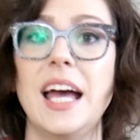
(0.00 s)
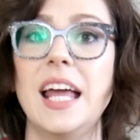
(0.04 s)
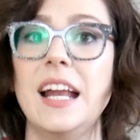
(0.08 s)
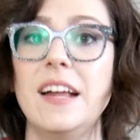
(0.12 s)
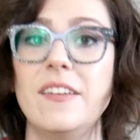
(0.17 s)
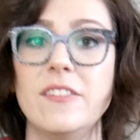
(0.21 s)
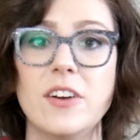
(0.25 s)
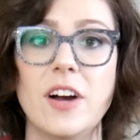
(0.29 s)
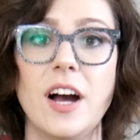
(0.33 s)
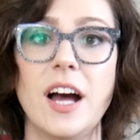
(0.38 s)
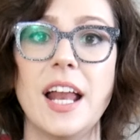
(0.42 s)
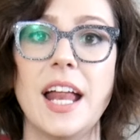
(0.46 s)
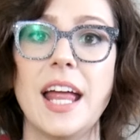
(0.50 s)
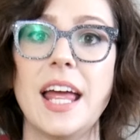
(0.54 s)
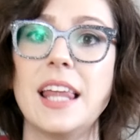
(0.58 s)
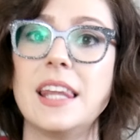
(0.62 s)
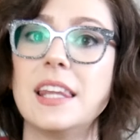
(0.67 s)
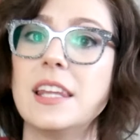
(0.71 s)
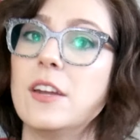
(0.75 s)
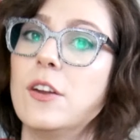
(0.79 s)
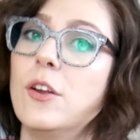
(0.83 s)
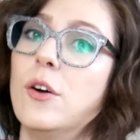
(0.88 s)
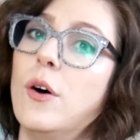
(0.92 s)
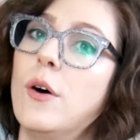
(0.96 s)
and I've got a
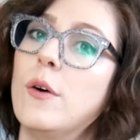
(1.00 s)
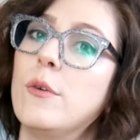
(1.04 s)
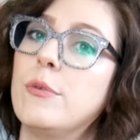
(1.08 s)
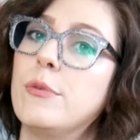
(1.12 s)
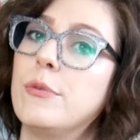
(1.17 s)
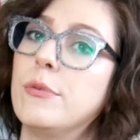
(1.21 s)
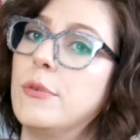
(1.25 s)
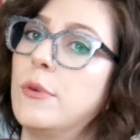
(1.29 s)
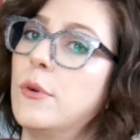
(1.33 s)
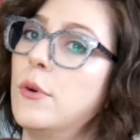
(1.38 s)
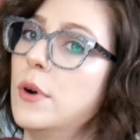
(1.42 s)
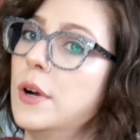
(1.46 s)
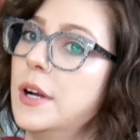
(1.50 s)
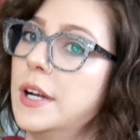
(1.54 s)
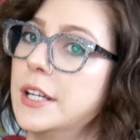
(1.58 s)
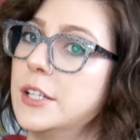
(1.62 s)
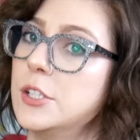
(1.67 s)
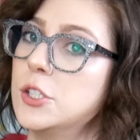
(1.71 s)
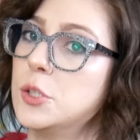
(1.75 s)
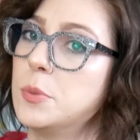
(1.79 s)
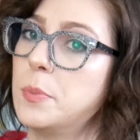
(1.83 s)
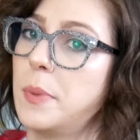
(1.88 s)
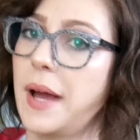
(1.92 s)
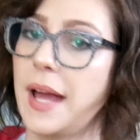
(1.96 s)
little 4"
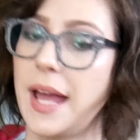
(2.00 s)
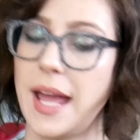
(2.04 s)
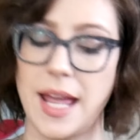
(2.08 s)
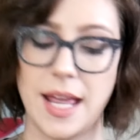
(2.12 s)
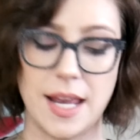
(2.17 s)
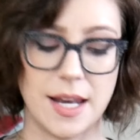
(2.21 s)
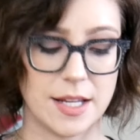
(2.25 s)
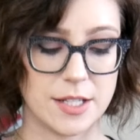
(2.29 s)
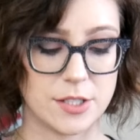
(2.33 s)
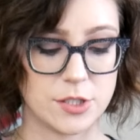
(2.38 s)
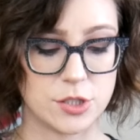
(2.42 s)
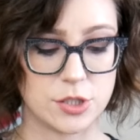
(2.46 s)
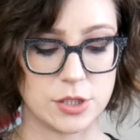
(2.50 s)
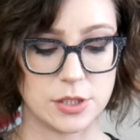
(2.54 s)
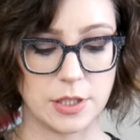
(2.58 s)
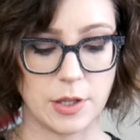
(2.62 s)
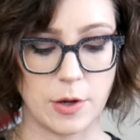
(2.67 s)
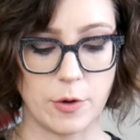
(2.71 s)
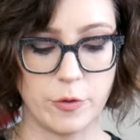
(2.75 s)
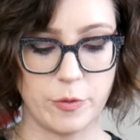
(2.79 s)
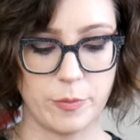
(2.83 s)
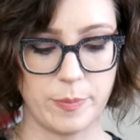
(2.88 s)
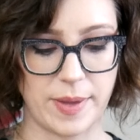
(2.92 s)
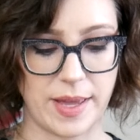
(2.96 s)
by 8"
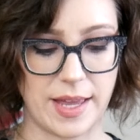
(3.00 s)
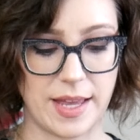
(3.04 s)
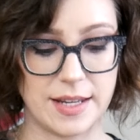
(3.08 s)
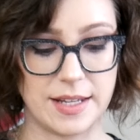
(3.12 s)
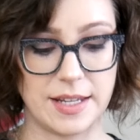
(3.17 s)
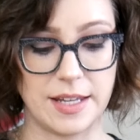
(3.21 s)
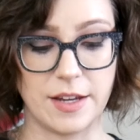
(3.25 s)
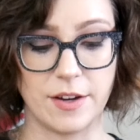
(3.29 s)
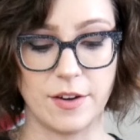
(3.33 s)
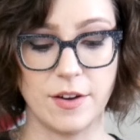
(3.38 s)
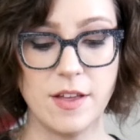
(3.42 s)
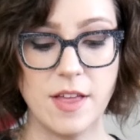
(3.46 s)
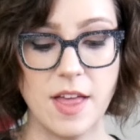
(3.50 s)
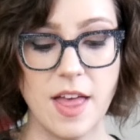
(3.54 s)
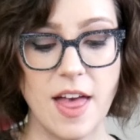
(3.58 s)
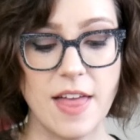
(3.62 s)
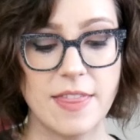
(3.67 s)
loaf pan here.